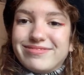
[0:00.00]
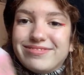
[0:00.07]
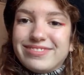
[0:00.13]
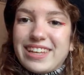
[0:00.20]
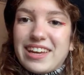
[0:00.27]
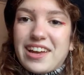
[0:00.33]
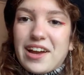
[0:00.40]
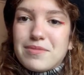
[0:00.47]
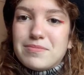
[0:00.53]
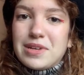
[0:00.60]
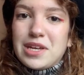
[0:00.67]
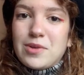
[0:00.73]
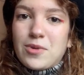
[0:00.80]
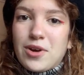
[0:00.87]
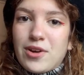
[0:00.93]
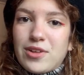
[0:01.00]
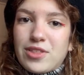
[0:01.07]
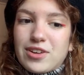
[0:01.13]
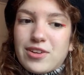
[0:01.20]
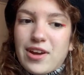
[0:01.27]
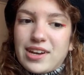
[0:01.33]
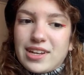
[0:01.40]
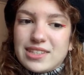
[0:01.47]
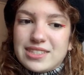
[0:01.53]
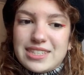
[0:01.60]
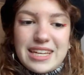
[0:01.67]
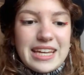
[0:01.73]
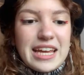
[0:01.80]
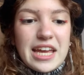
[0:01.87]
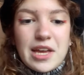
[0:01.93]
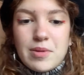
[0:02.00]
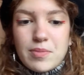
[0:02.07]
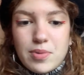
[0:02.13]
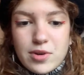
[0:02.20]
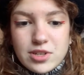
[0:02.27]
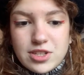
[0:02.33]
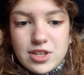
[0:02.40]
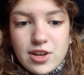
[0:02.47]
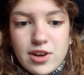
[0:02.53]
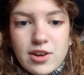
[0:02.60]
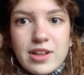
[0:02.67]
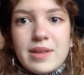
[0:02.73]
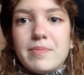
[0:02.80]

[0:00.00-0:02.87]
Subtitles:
they got me Where All the Crawdads Sing in Portugal,